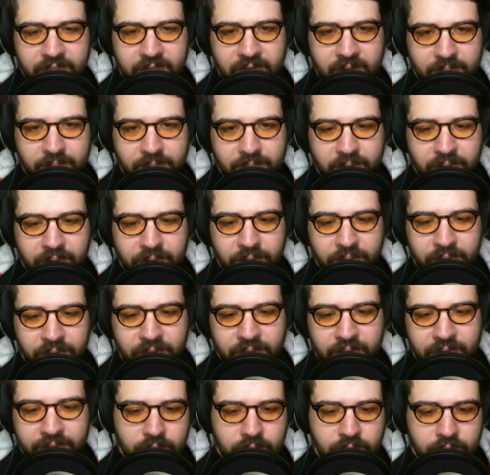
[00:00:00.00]
I get both?
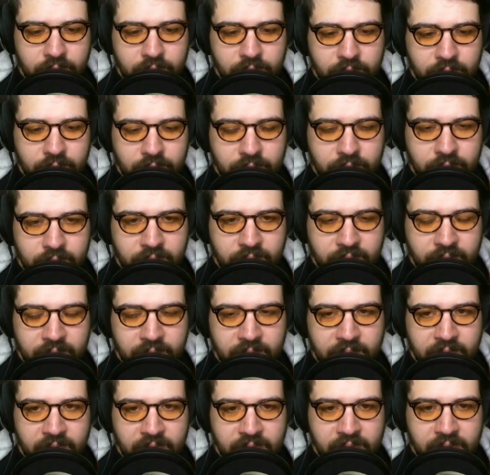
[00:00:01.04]
Let
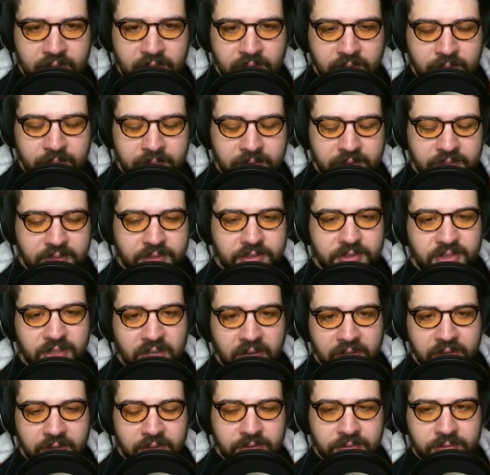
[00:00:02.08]
me just
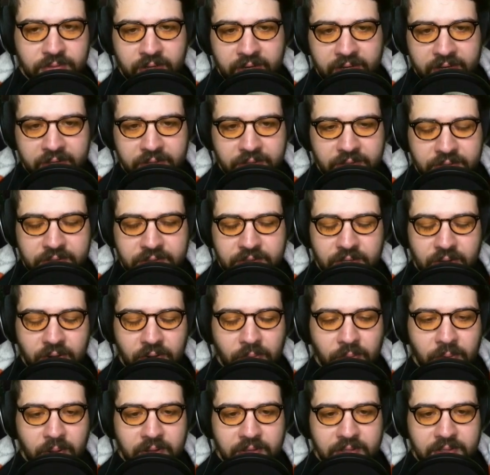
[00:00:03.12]
try the regular
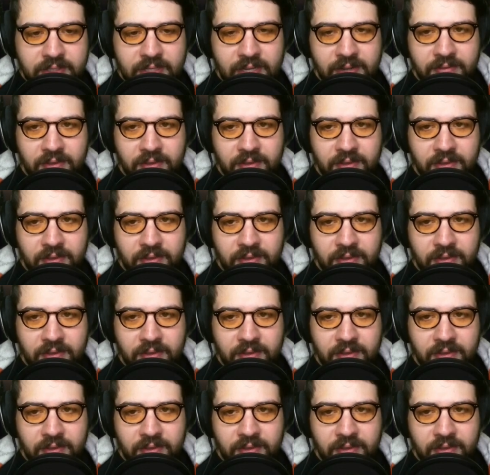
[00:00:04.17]
stone one, see if